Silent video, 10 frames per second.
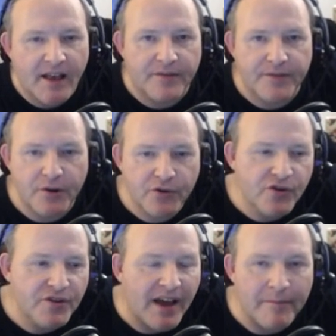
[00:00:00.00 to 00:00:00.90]
They're
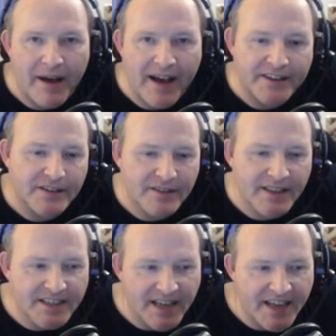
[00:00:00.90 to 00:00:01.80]
good and bad.
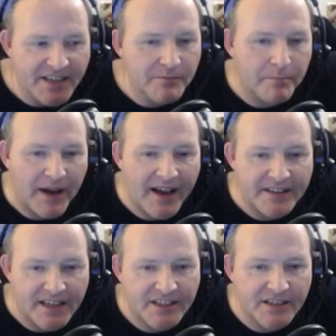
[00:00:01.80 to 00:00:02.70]
This isn't bad.
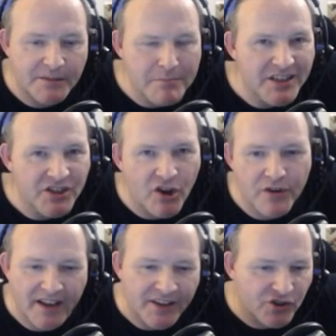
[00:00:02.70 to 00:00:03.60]
It's
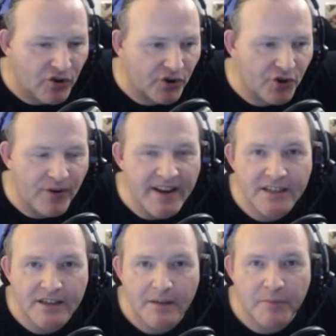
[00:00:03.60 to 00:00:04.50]
mediocre. It's not
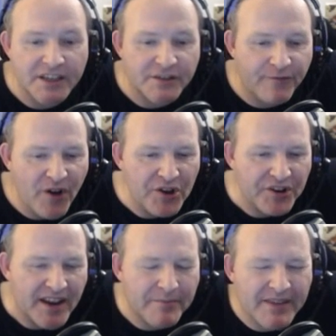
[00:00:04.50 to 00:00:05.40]
great. But it's
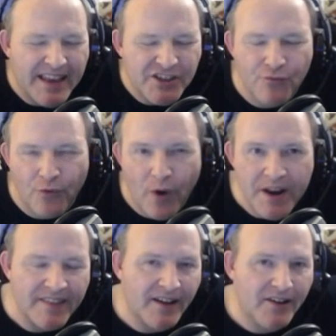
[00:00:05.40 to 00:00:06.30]
fun. It gets you right
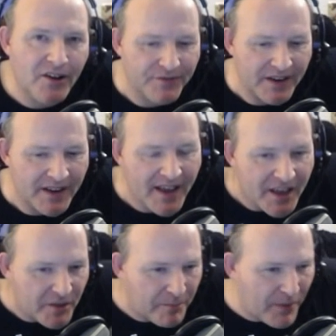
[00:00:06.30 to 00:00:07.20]
in the heart of it.
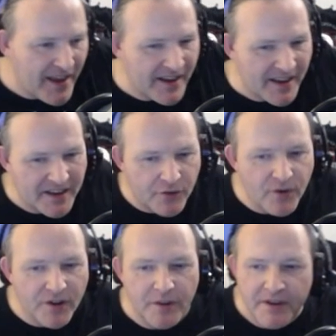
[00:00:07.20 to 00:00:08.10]
You're playing it, and
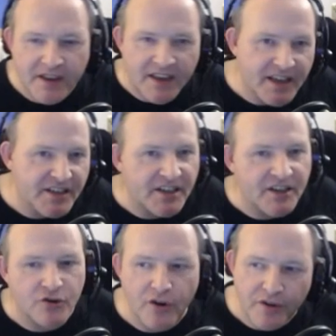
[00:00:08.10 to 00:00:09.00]
rather than being easy
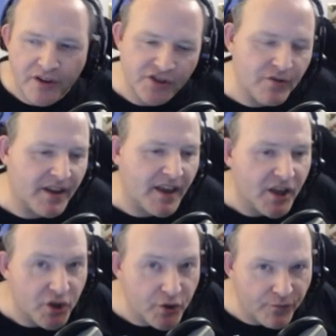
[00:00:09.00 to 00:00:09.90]
and you know what you're doing,
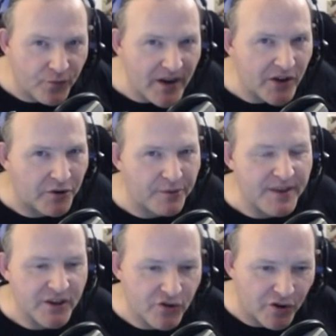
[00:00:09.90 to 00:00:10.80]
you've really got to
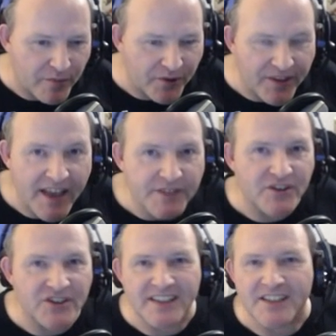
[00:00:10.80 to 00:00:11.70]
think. You've got to be on the edge of
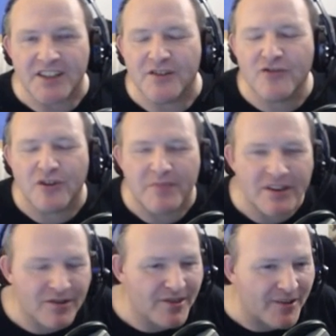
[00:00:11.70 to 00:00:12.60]
your seat, and you've got to
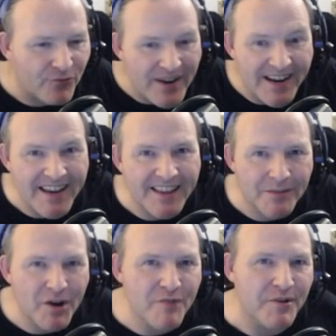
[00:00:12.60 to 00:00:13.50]
be really in the
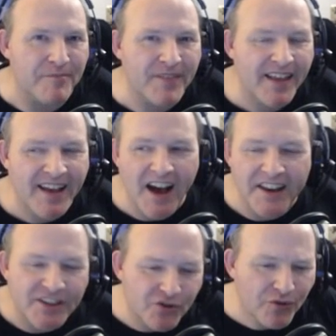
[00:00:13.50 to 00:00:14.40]
moment. And
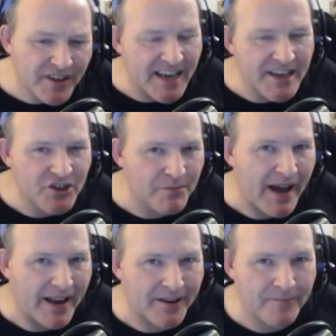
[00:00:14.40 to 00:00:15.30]
it sort of takes you
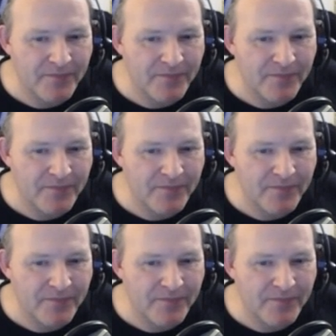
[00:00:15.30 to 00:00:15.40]
back.